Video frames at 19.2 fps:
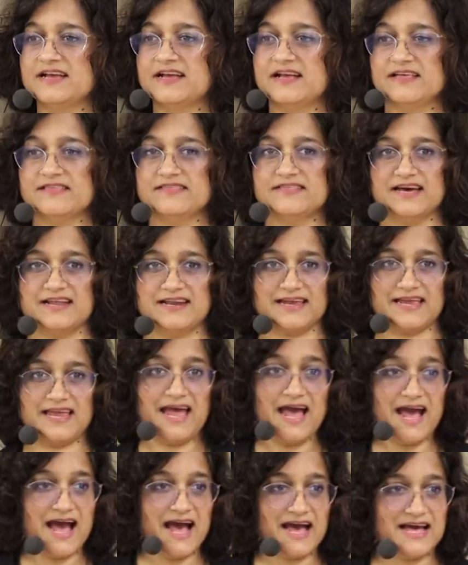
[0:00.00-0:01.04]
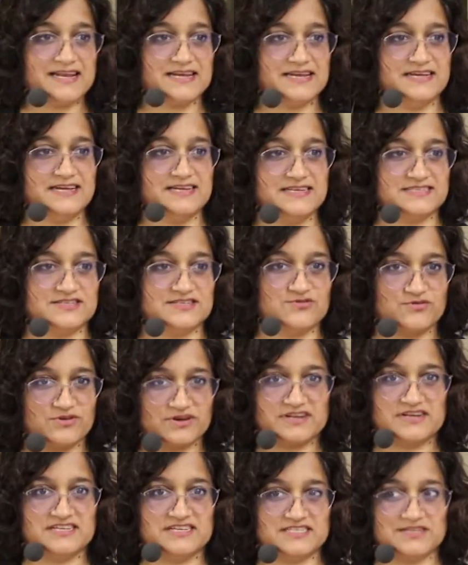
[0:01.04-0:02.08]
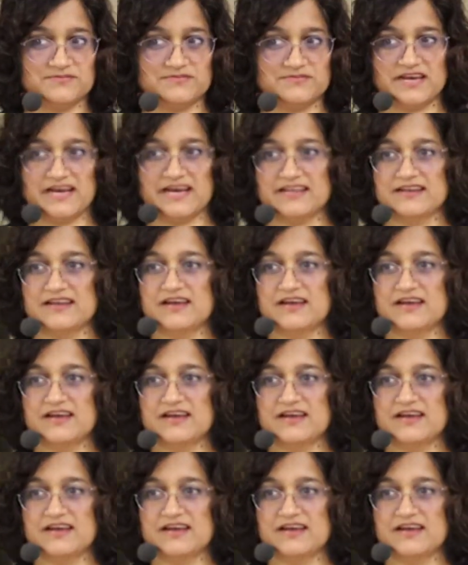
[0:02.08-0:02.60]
that a cat is an organism that